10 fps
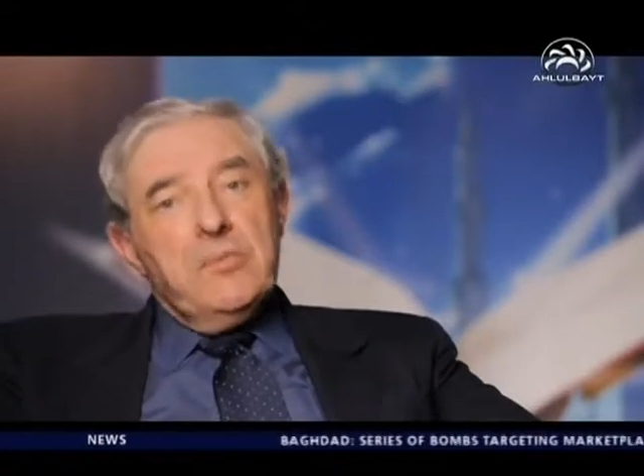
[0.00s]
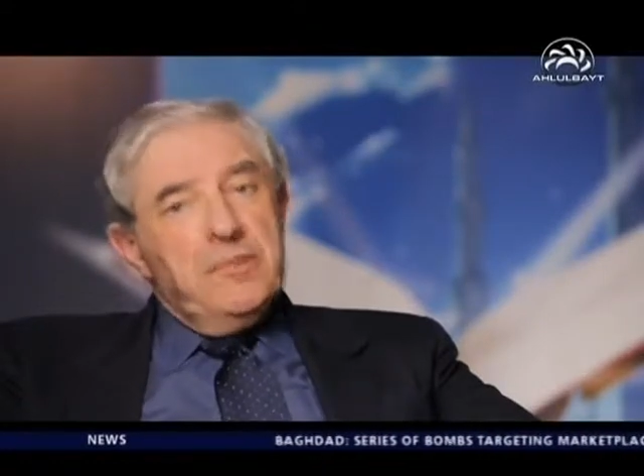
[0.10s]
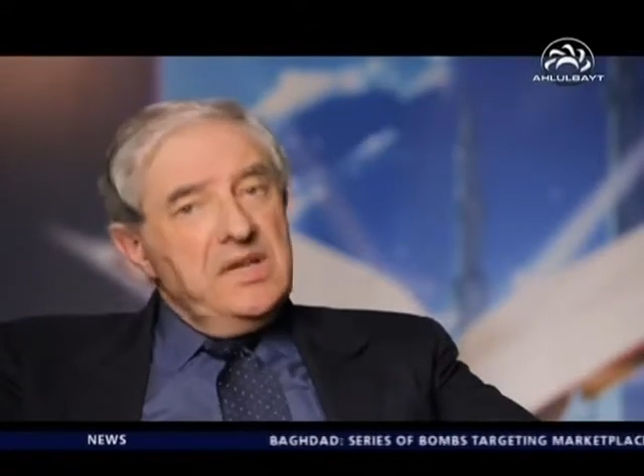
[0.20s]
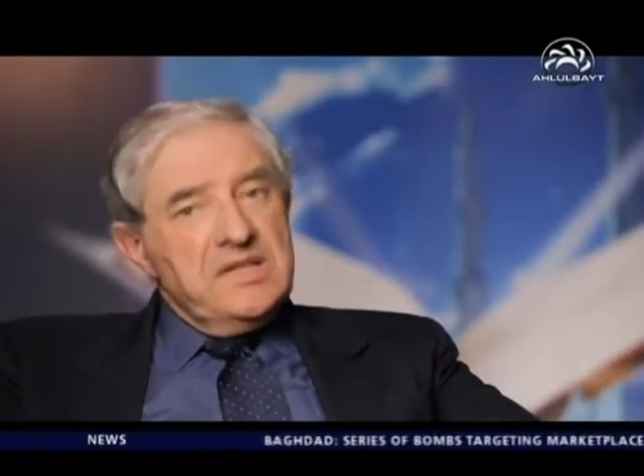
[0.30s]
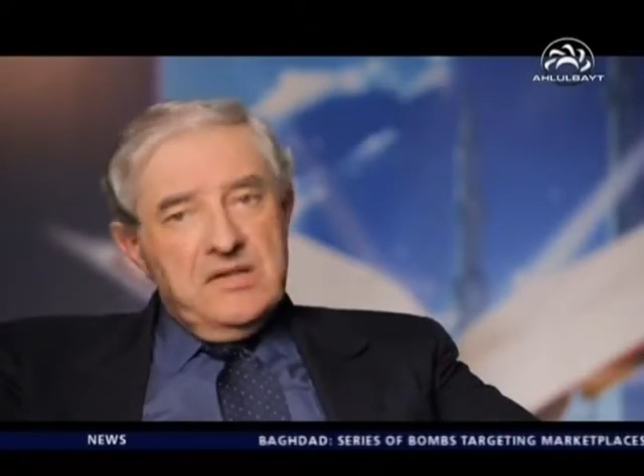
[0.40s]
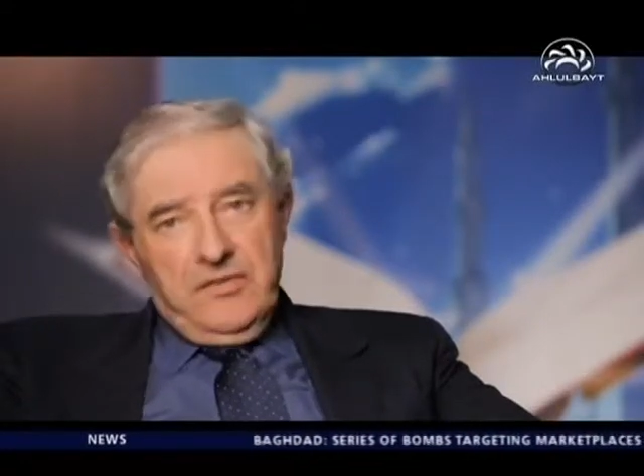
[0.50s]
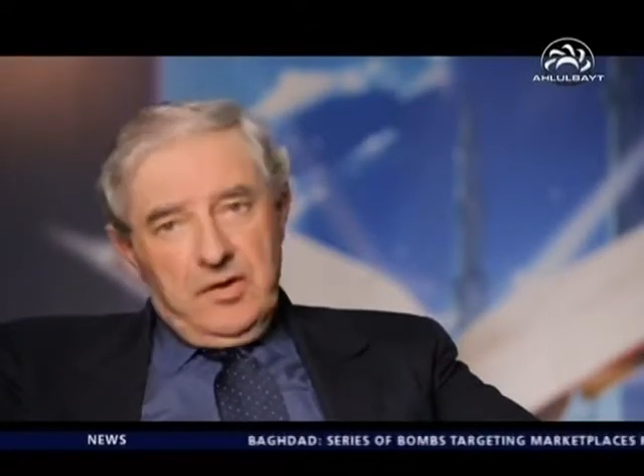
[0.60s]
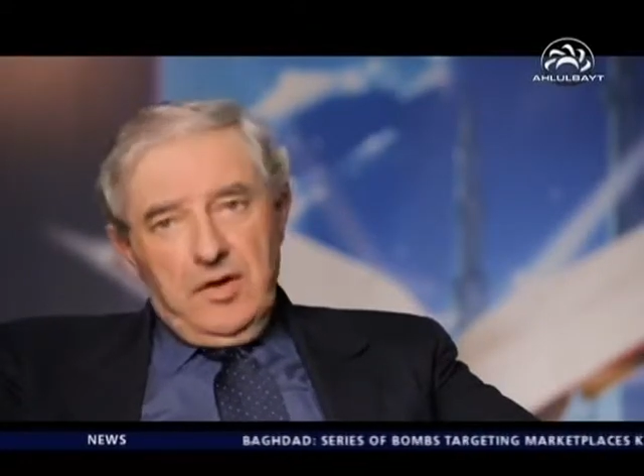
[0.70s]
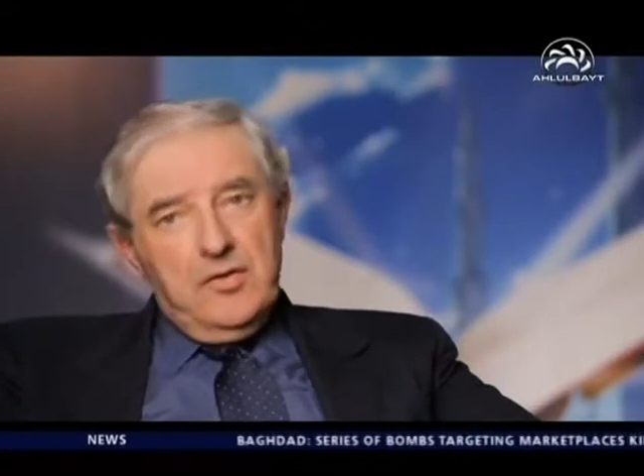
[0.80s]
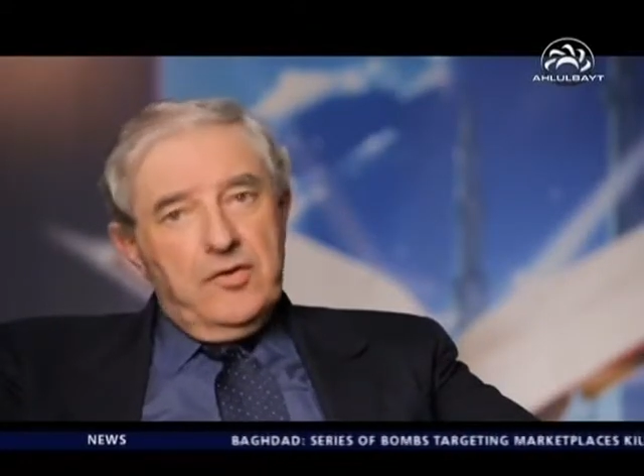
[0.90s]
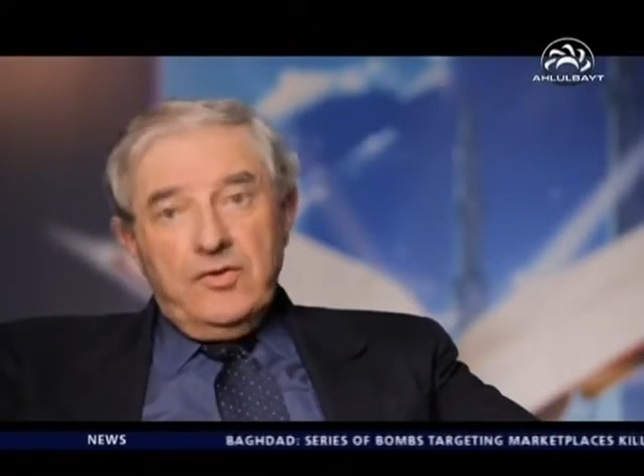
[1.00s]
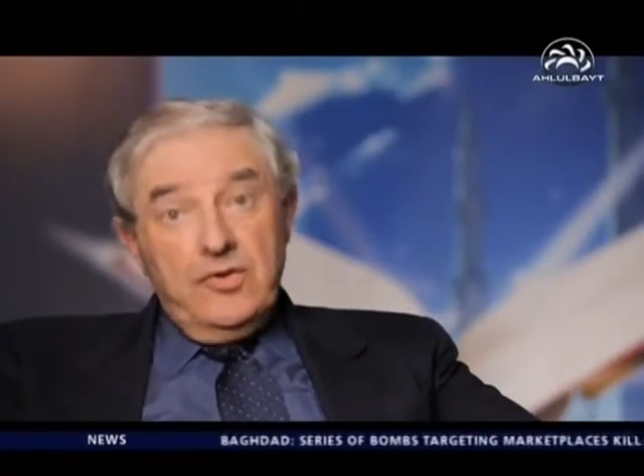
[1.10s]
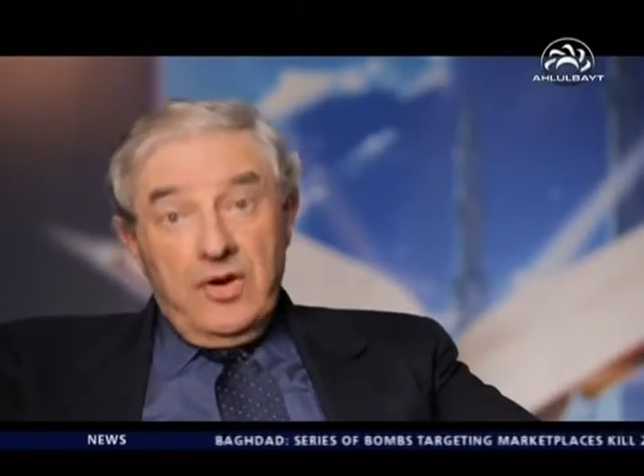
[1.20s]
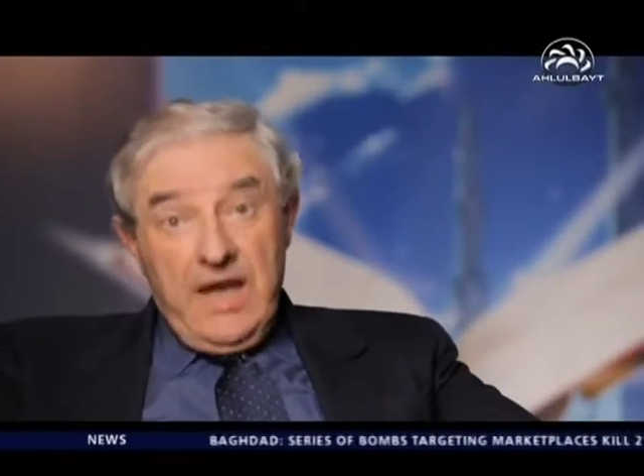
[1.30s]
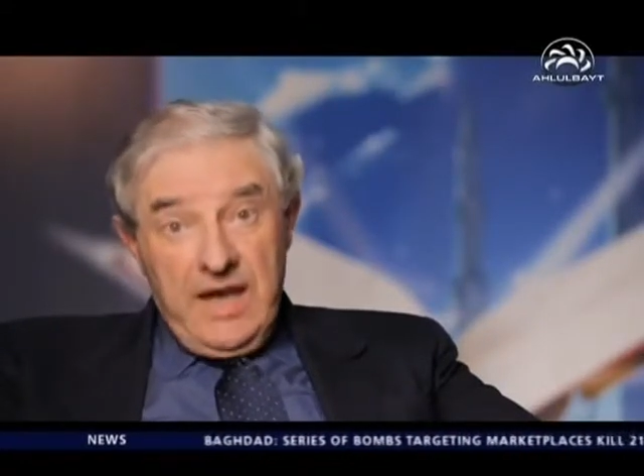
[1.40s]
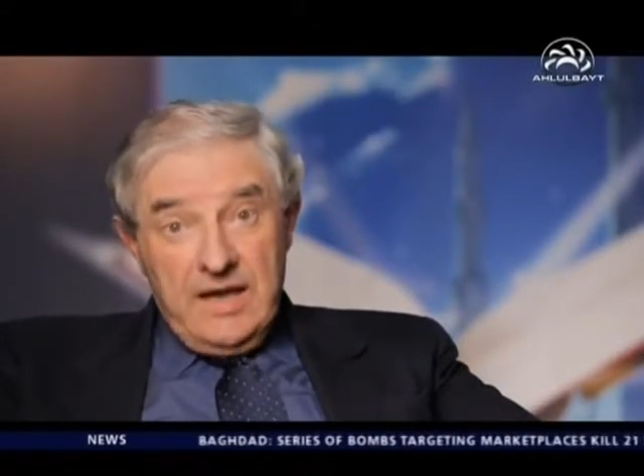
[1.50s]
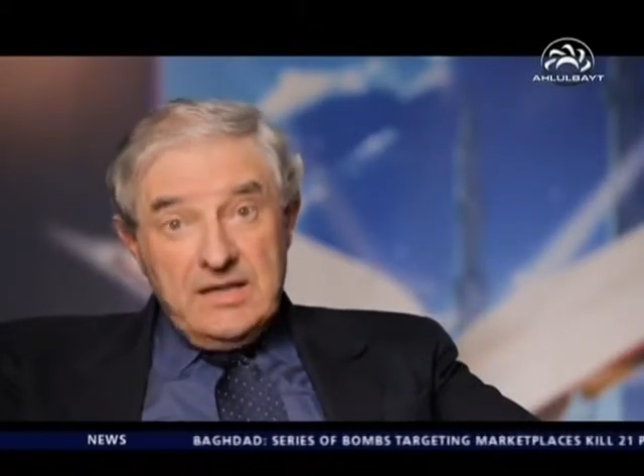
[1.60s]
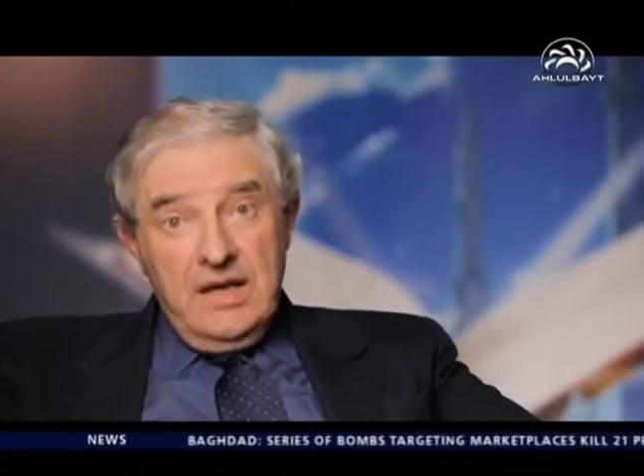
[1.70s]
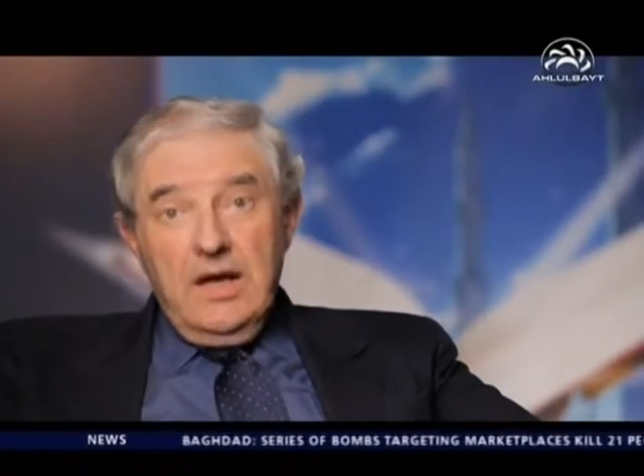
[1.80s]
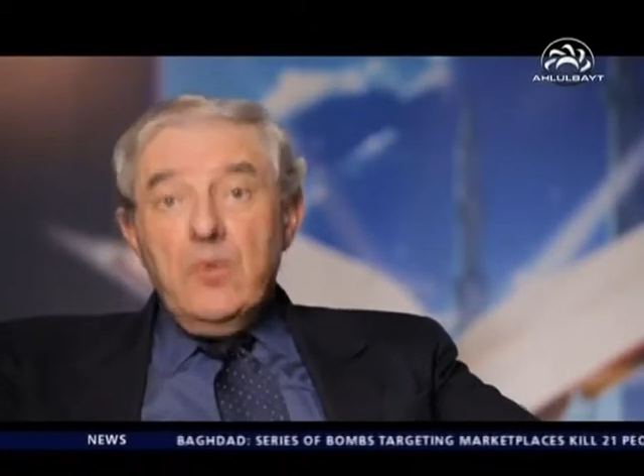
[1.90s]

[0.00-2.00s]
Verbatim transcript: piece of cloth on your head